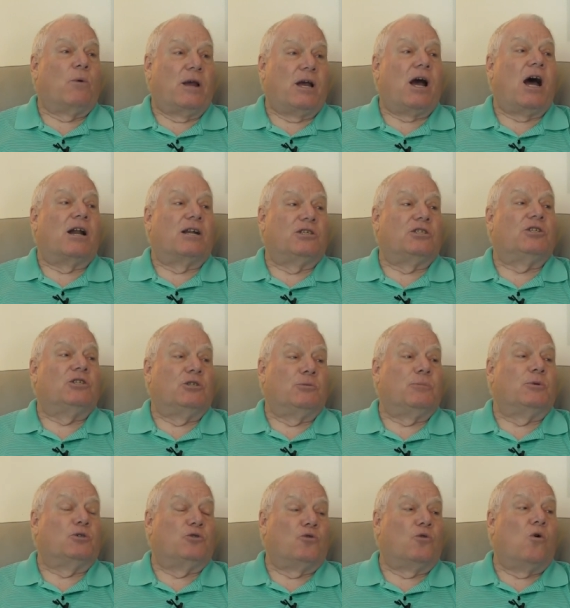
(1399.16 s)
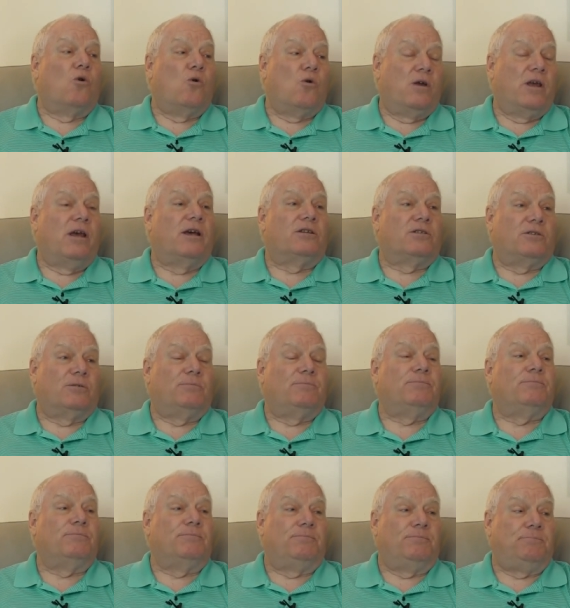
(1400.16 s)
reconnaissance patrol. Yes.
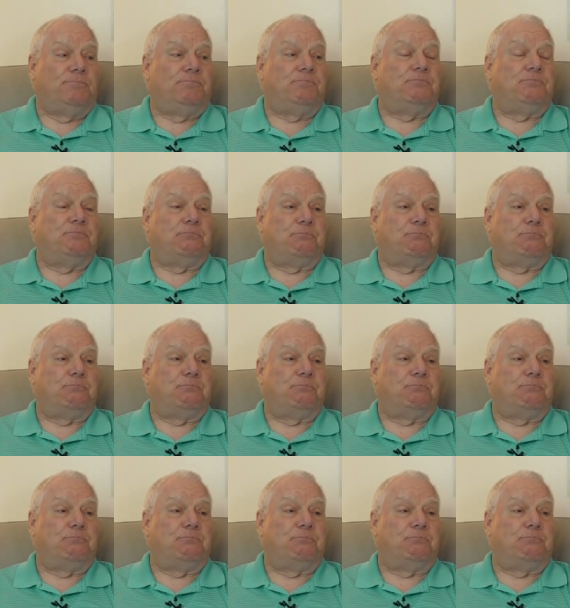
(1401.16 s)
Mm-hmm. Right.